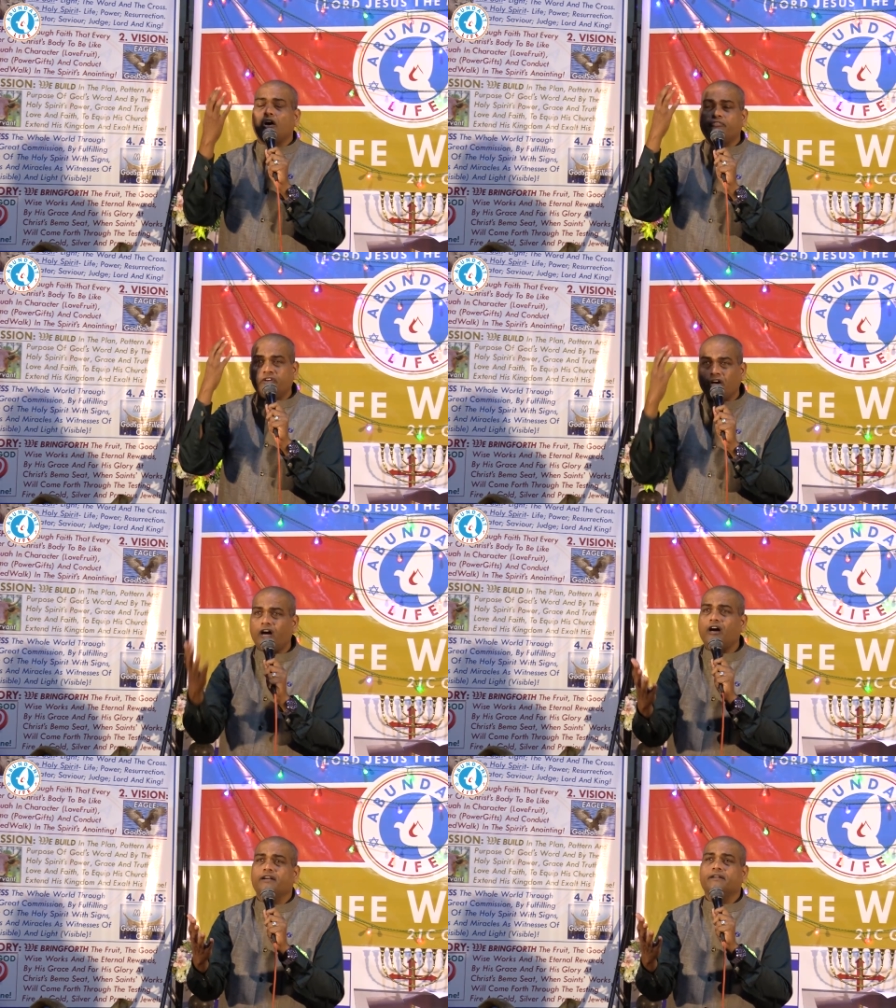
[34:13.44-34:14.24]
of
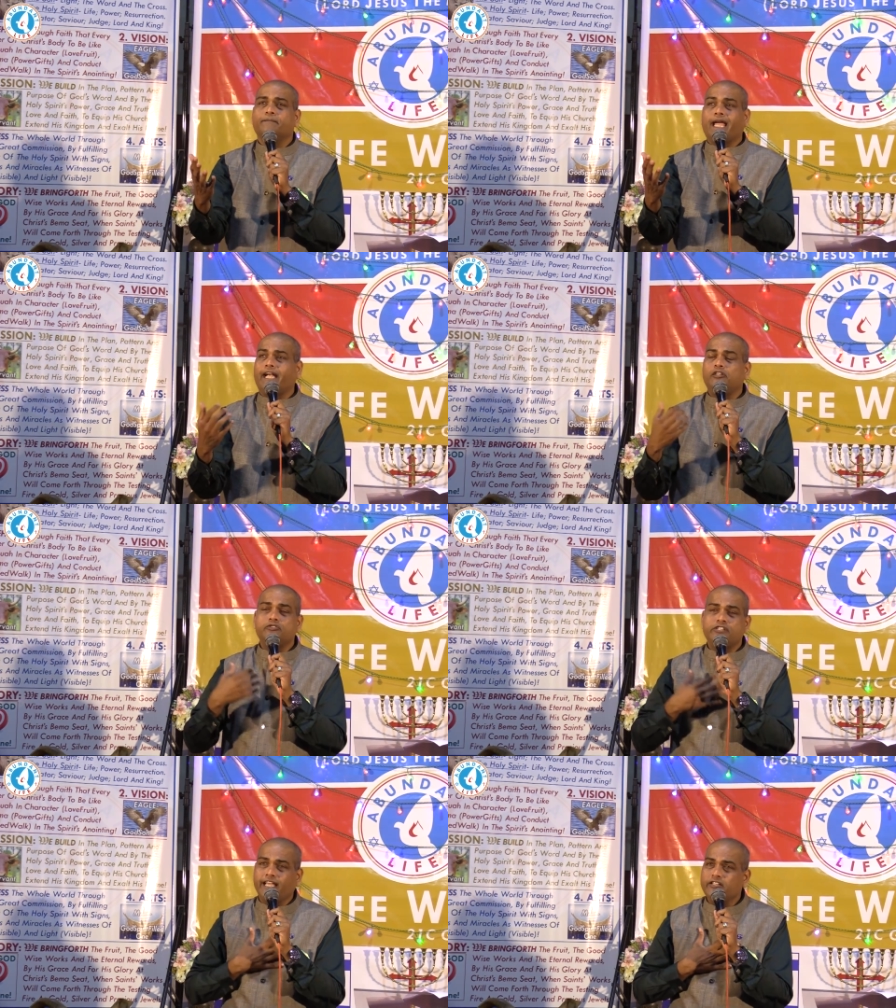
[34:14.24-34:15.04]
God and
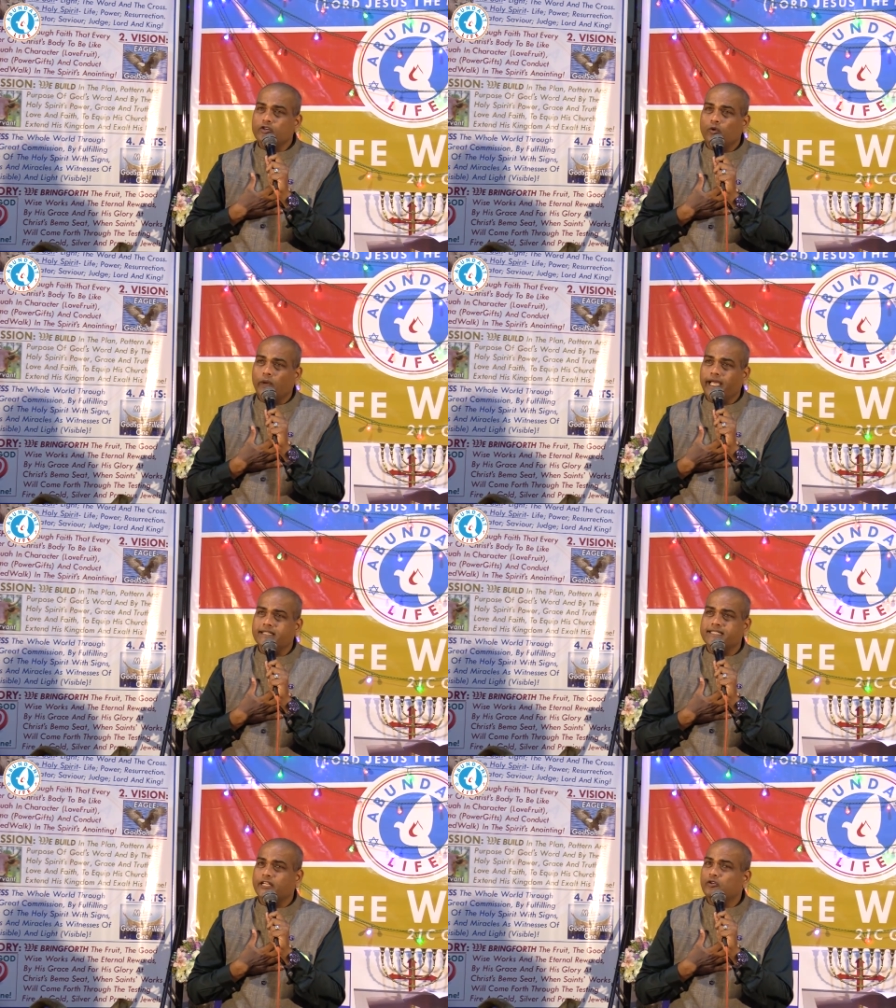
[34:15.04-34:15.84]
you change your
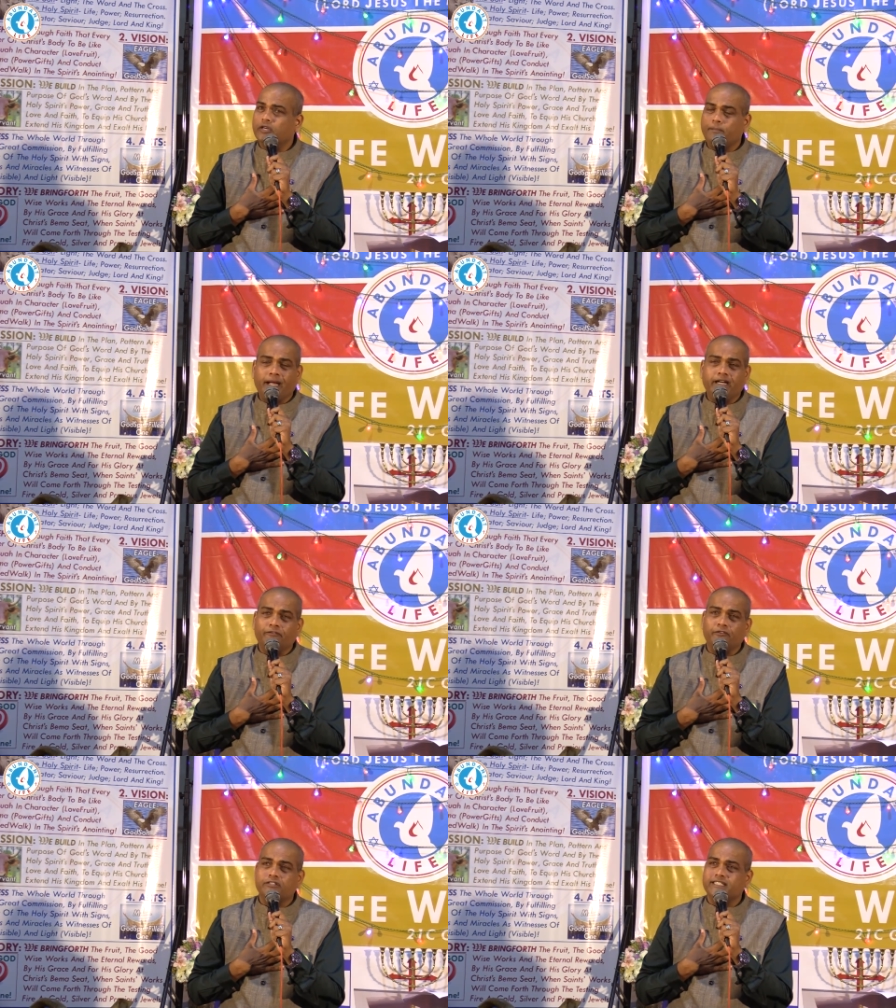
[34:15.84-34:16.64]
ways and you repent
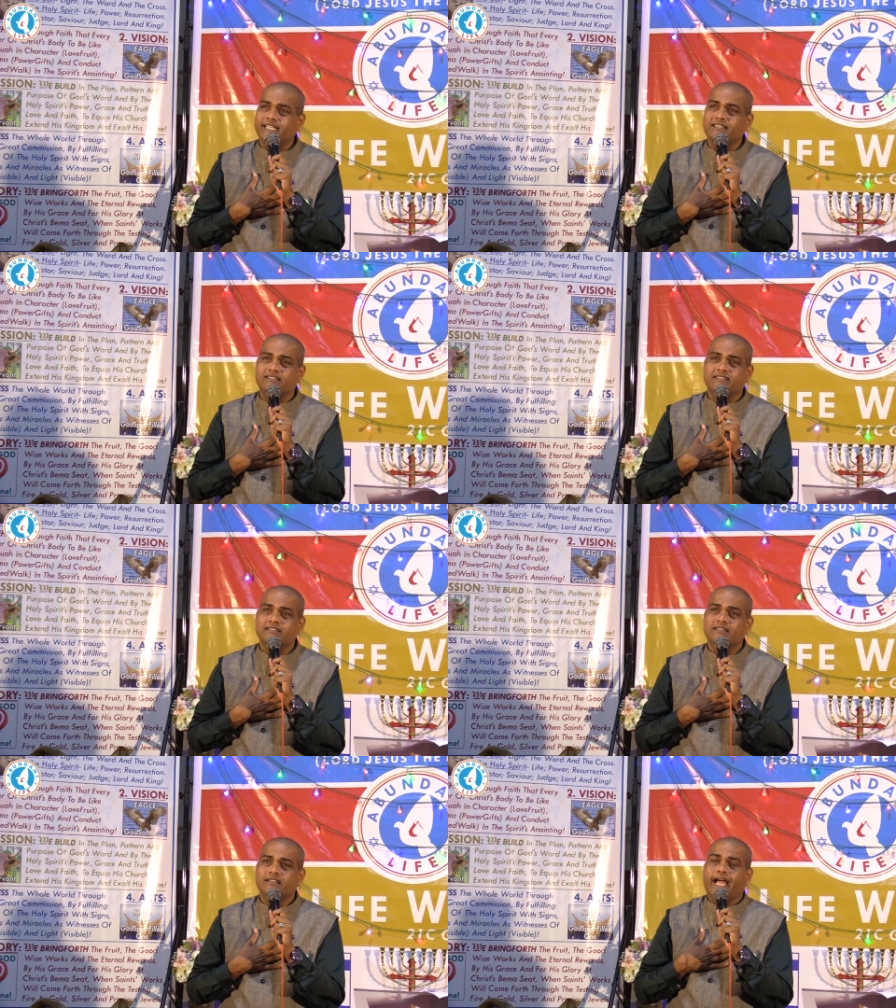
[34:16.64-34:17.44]
of your
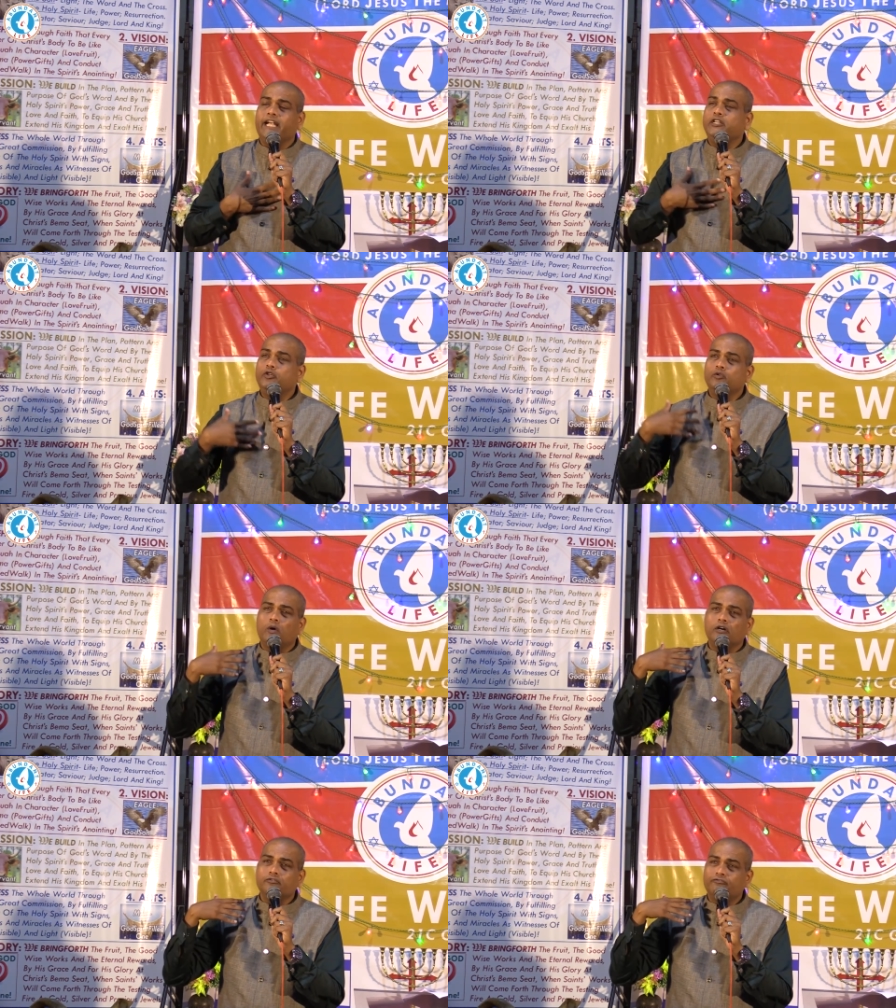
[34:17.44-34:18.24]
sins and you
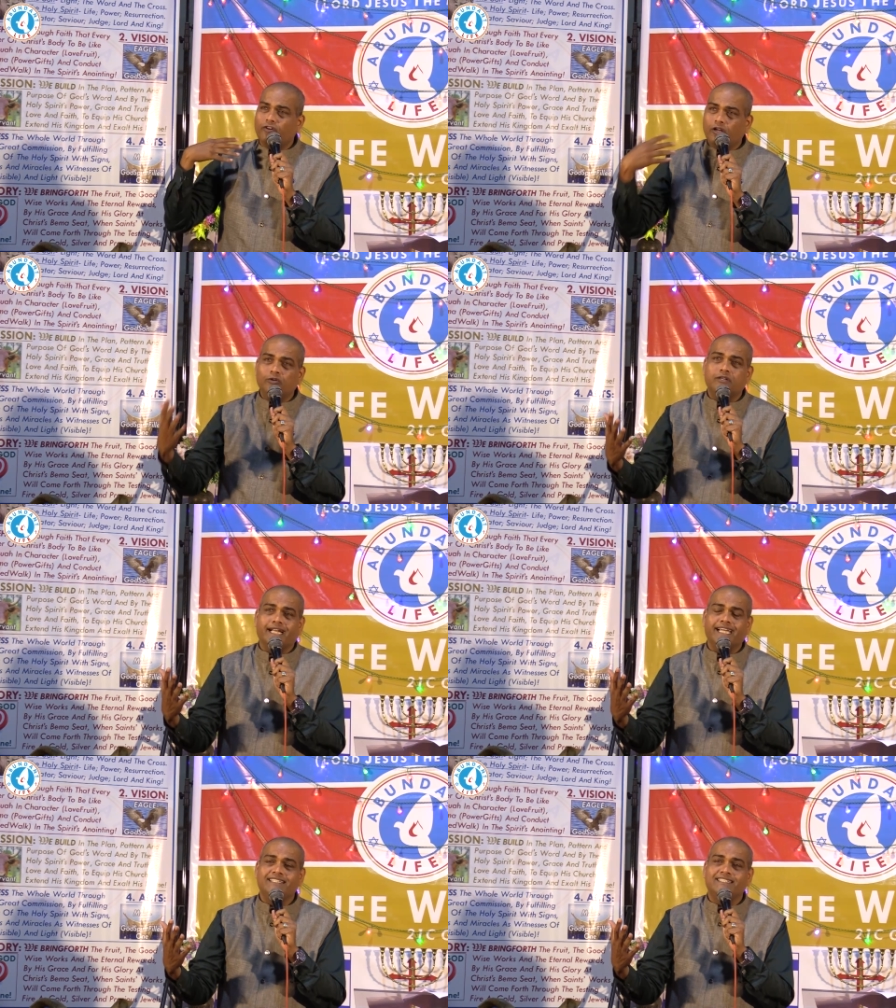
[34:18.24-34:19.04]
want to follow
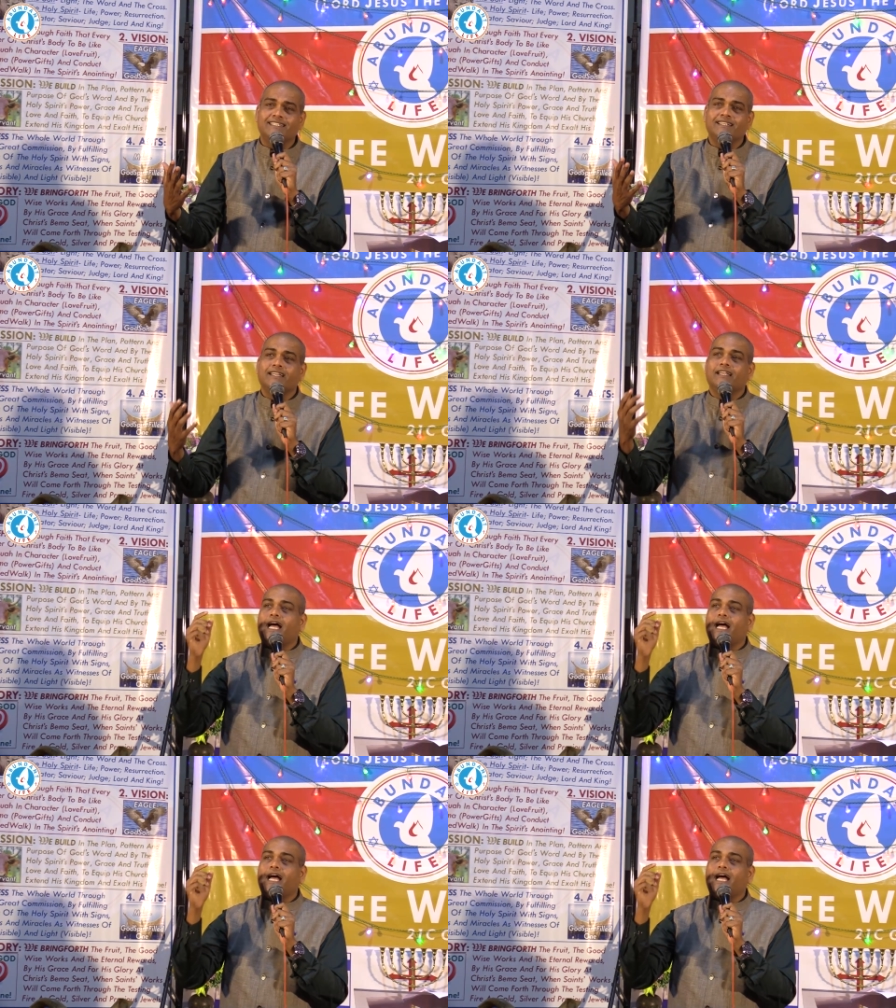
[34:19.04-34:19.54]
Christ,